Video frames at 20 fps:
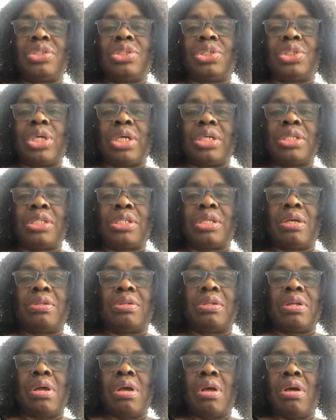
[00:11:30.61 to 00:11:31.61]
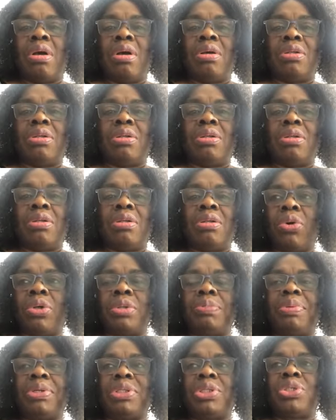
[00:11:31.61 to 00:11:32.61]
just on
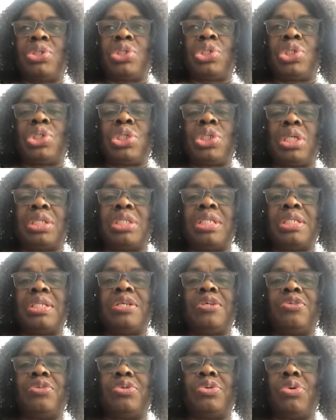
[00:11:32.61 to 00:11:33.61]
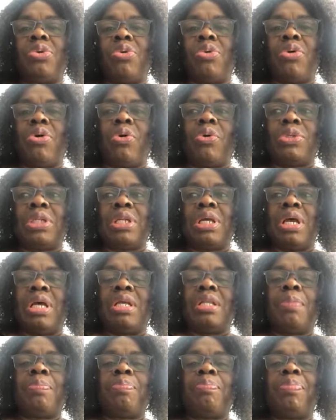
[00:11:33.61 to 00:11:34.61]
God, but you're shutting the door on
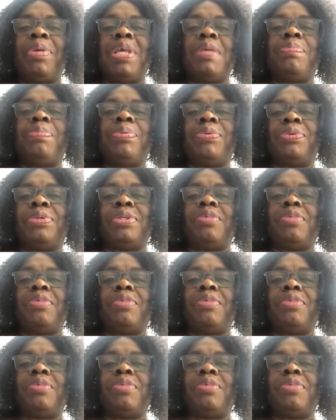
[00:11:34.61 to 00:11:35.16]
the people,